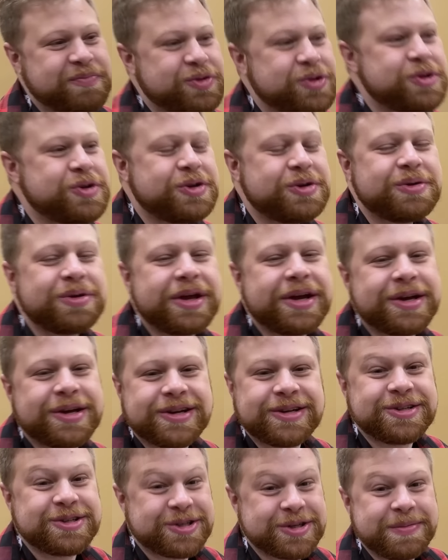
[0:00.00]
do you like
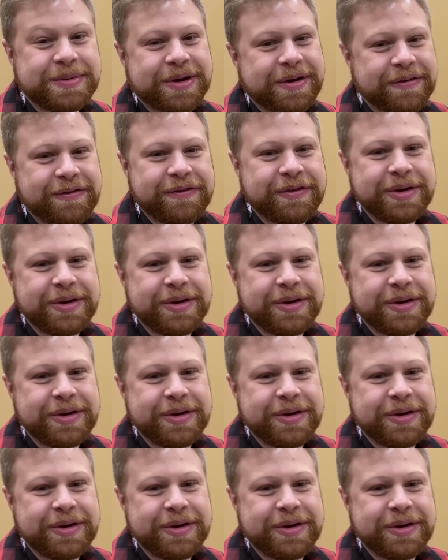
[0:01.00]
consuming